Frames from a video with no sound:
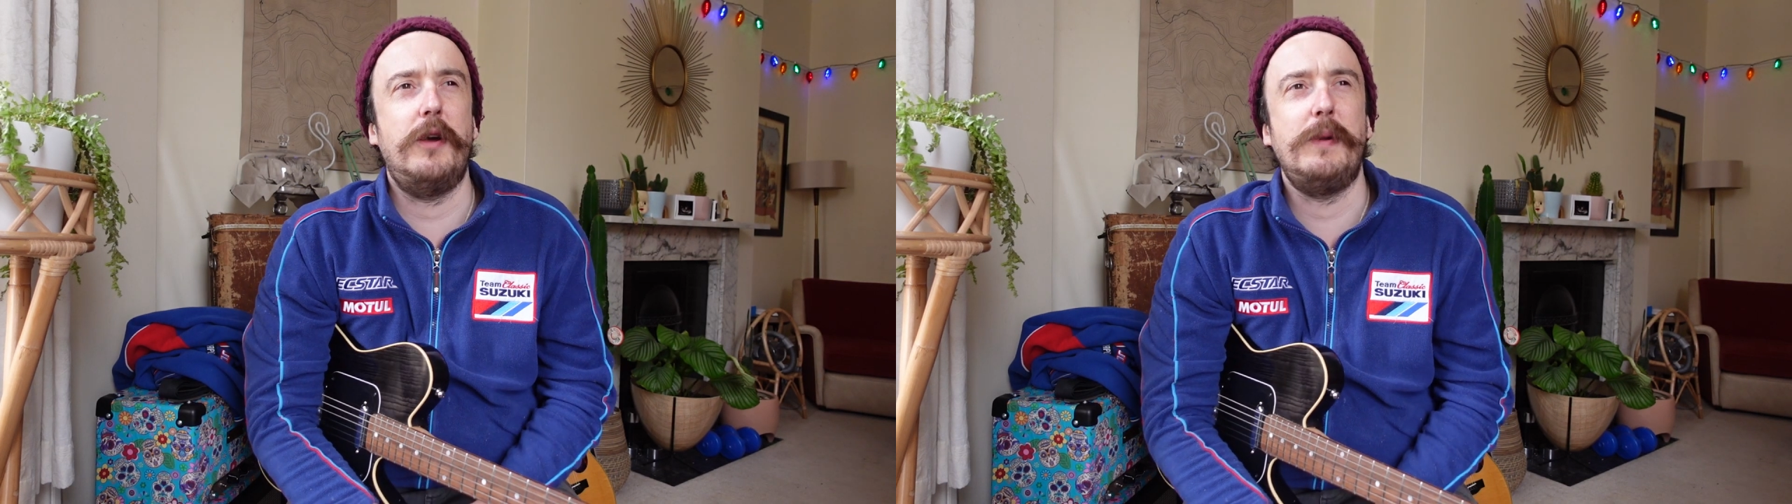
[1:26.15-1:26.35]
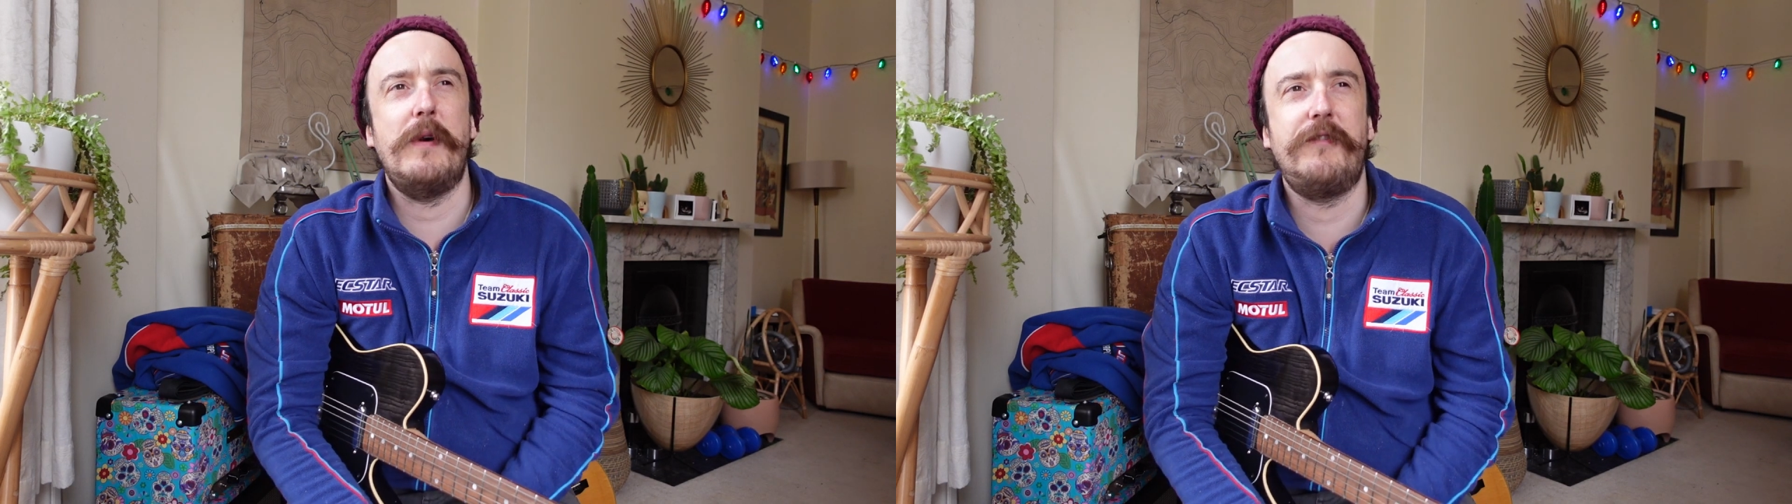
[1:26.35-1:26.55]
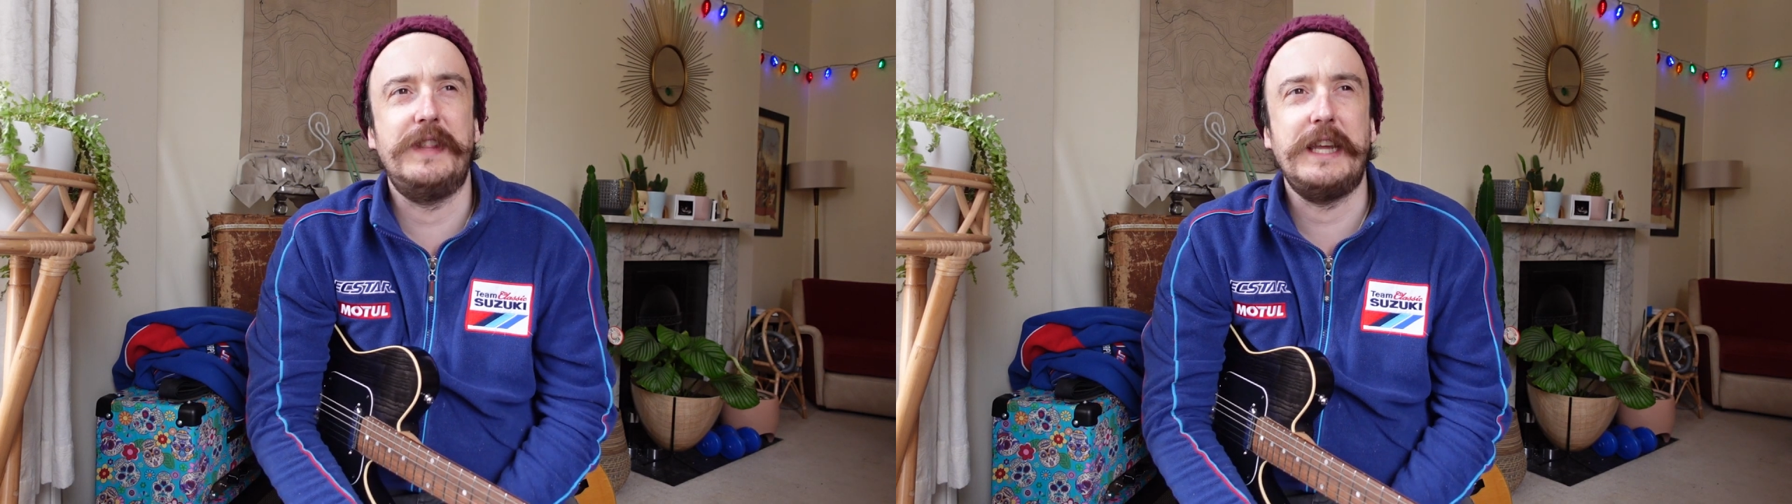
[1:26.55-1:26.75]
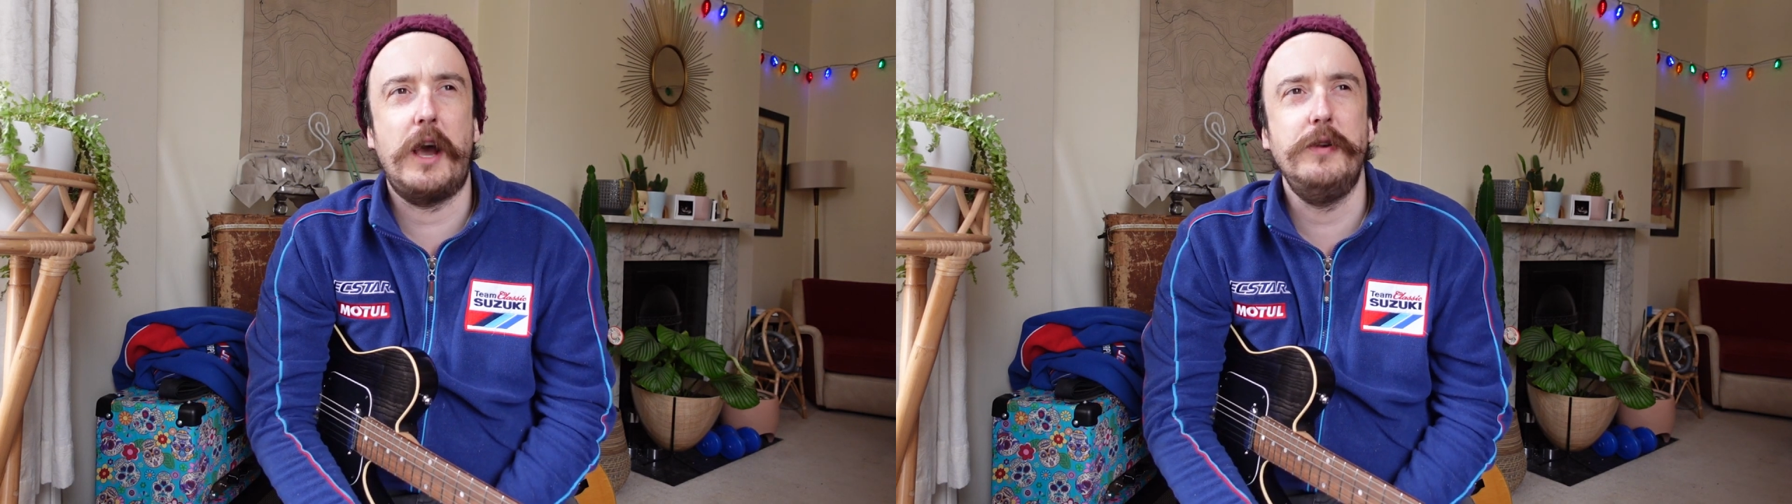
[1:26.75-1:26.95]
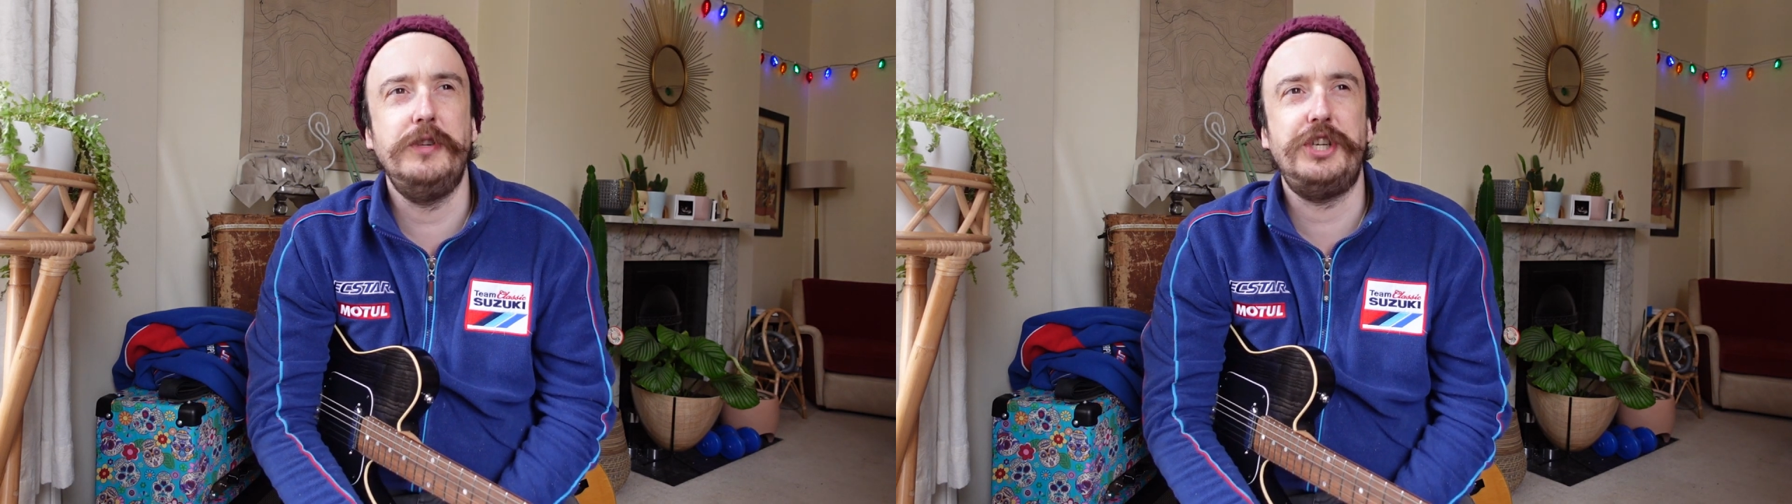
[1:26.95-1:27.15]
we went for the
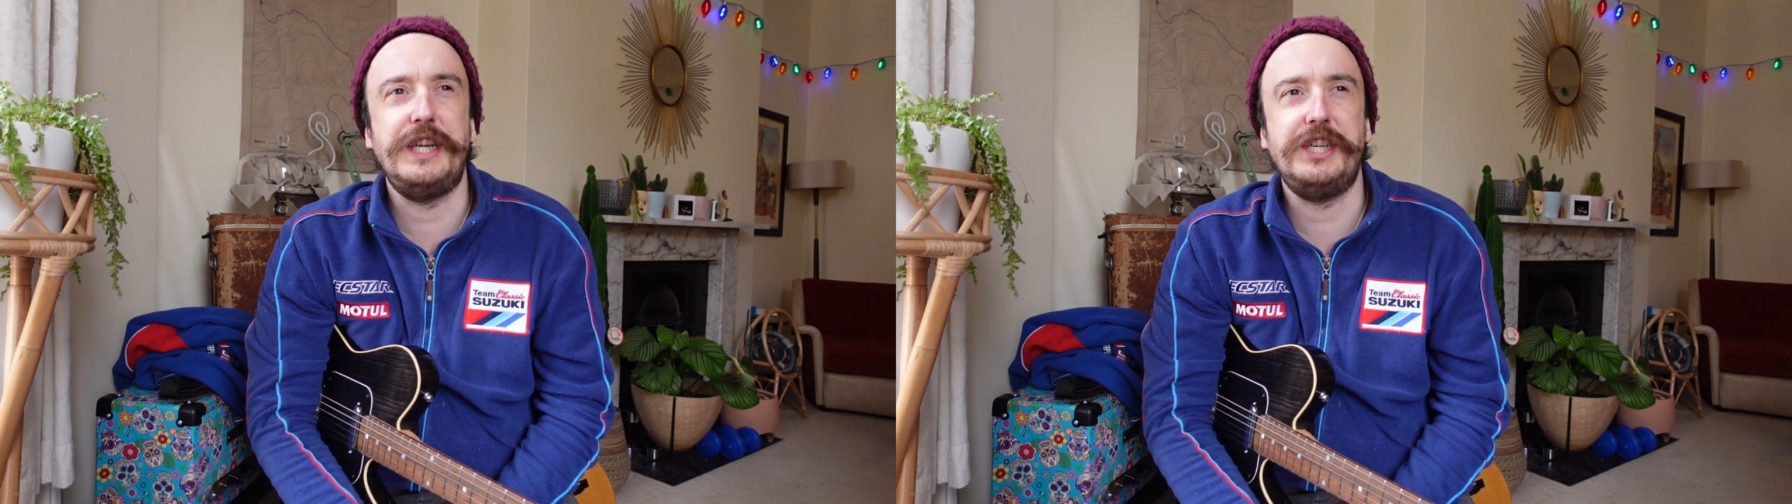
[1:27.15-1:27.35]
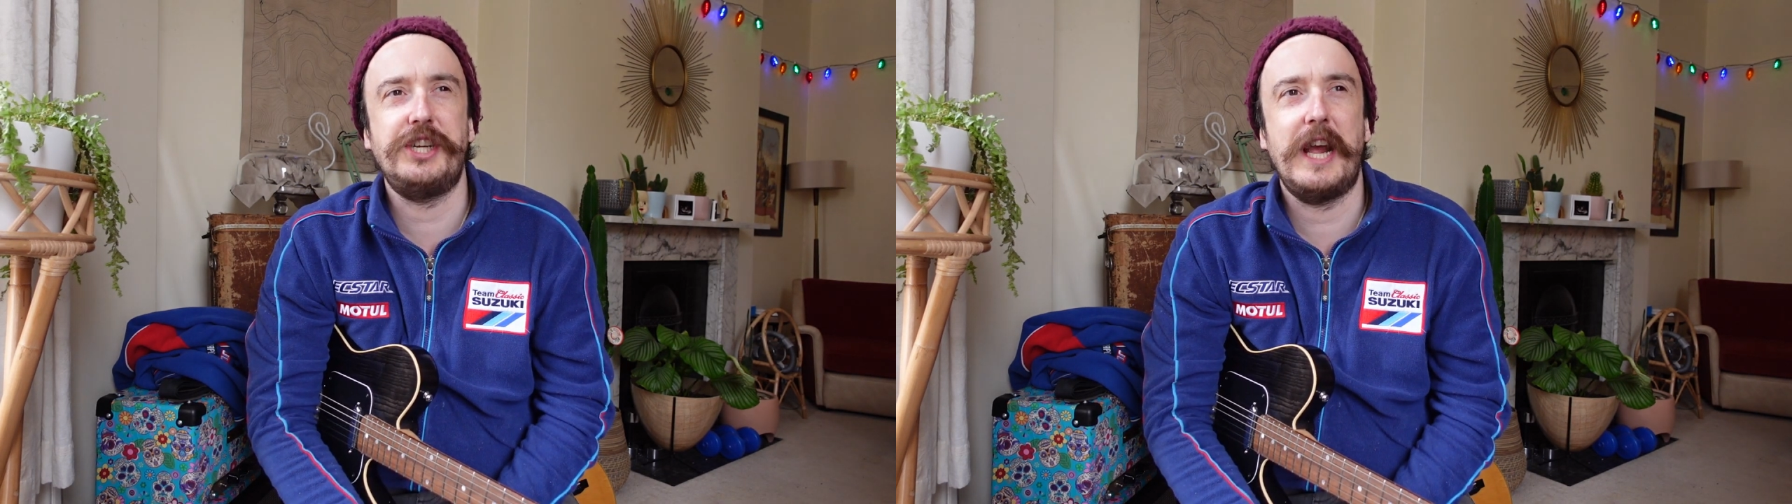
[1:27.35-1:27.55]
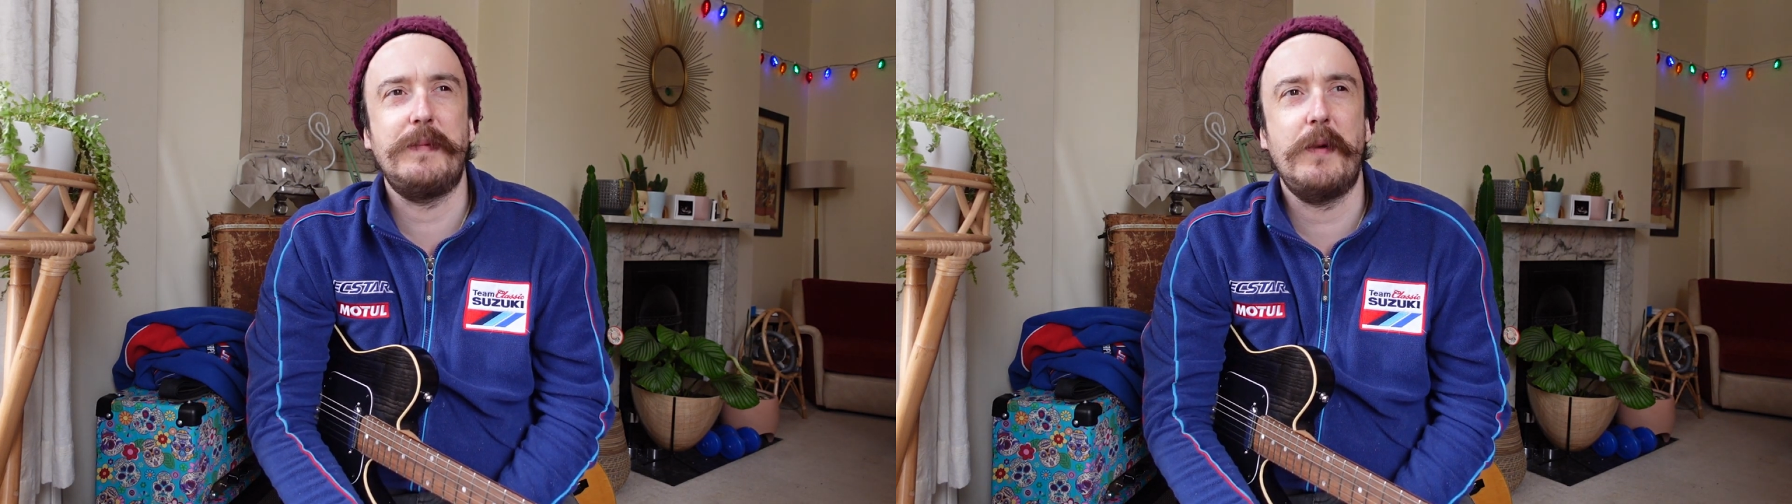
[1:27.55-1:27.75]
OG shape.